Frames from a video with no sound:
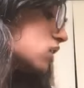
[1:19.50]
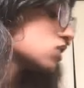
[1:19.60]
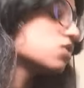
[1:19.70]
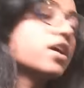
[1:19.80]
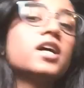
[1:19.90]

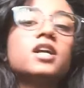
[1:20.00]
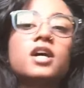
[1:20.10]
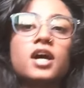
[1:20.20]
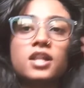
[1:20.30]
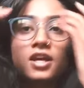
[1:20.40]
it's great.
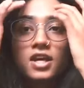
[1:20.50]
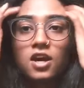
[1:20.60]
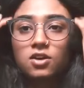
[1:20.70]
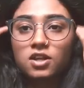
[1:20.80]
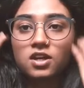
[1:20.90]
I like
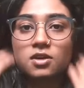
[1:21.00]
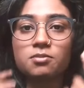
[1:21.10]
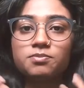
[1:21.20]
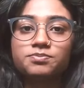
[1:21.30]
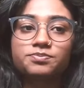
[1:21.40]
how they
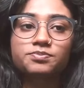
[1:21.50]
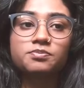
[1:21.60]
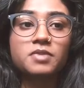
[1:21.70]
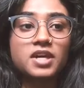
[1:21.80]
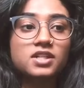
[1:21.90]

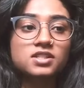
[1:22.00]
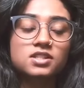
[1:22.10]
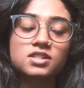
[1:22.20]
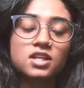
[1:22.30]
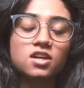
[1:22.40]
mix
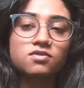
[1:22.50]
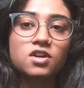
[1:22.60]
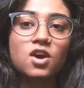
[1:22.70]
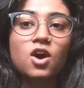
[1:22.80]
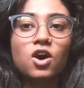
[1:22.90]
and stuff.
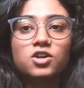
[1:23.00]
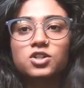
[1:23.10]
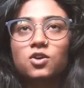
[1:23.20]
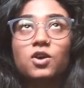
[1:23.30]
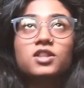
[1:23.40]

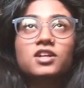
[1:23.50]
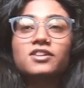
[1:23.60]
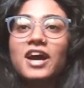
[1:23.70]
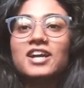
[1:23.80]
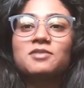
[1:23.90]
Also, the
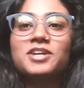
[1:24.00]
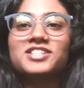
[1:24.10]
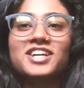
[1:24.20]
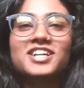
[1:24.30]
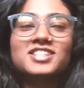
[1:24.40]
lighting may
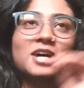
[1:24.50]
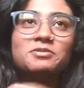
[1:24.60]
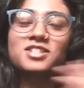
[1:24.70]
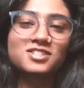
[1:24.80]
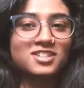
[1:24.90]
change.
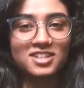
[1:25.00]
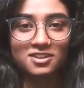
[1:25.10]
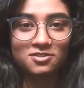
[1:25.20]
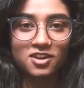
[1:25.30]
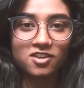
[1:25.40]
I'm just sitting
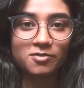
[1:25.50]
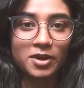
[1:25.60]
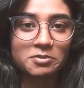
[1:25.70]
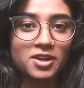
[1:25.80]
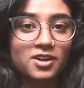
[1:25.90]
in front of
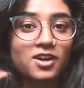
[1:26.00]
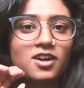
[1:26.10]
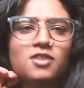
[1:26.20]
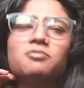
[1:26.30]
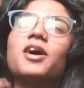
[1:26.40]
my mirror,
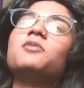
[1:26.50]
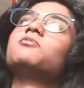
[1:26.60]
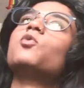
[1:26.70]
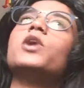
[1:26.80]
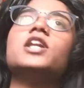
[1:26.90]
my
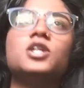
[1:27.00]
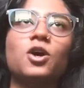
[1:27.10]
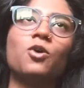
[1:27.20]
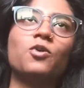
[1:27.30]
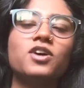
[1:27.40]

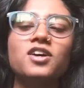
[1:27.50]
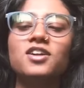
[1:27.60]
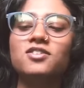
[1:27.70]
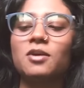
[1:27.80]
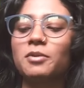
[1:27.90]
window,
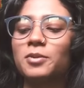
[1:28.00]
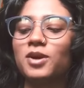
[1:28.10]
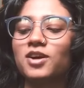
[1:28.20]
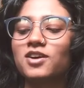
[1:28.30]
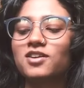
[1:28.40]
not my
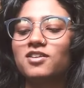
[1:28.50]
mirror.